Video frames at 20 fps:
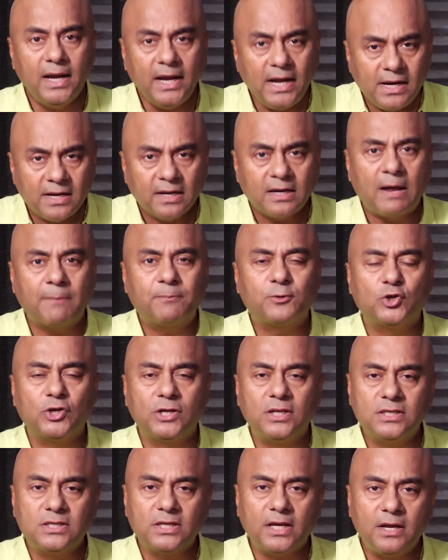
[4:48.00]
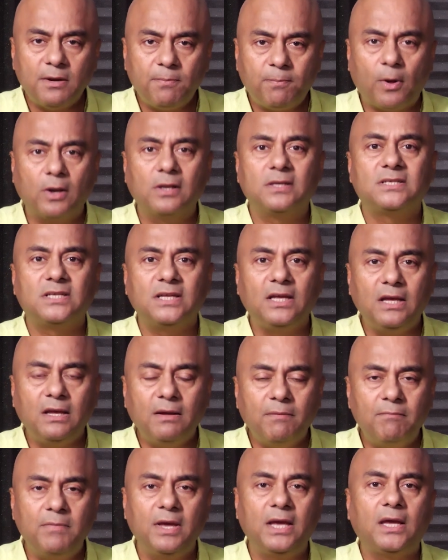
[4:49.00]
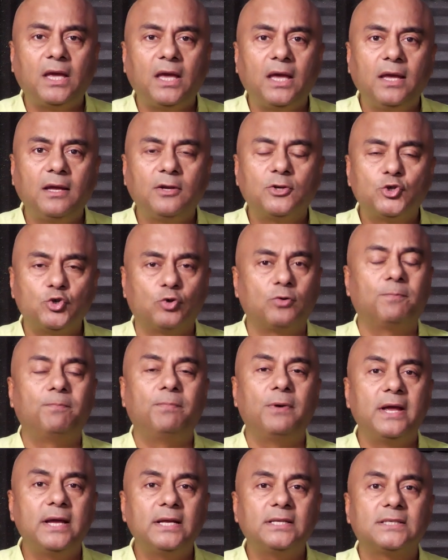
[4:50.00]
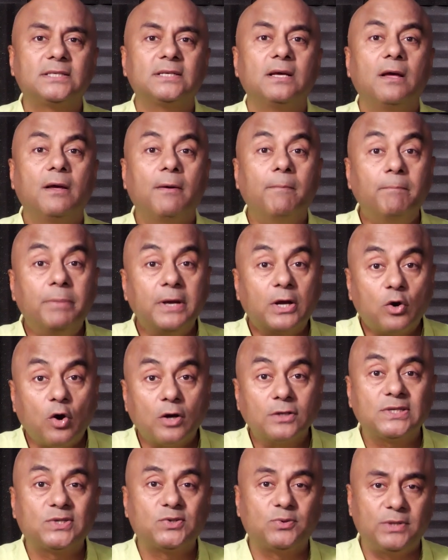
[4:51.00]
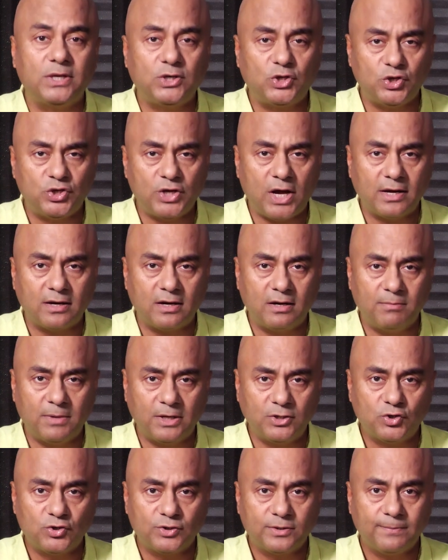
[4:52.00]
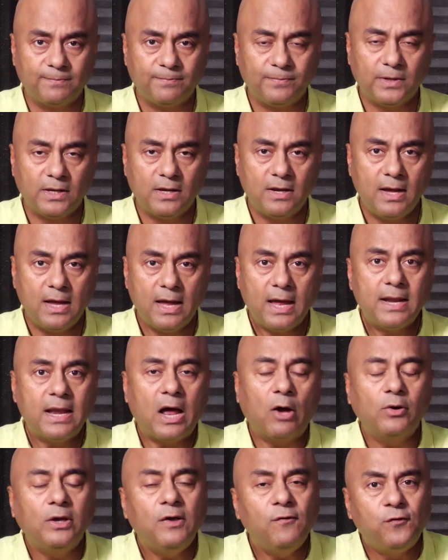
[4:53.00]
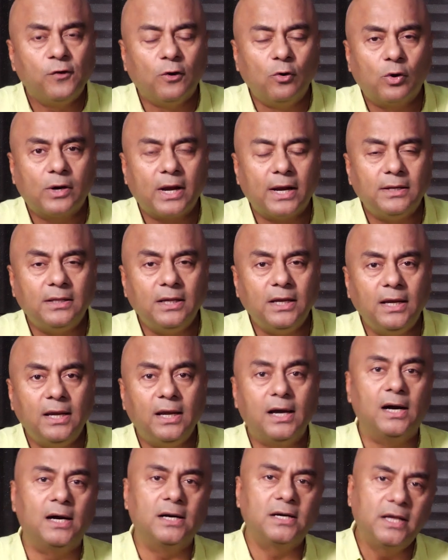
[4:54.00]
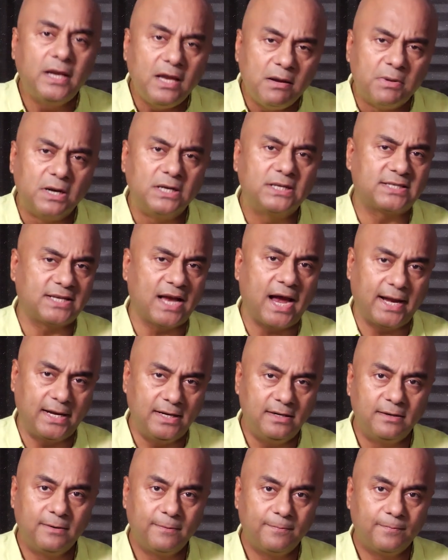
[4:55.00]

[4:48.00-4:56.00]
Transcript: interruptions in policy making took place because of Swadeshi Jagran Manch. Now, if you look at the agreement side,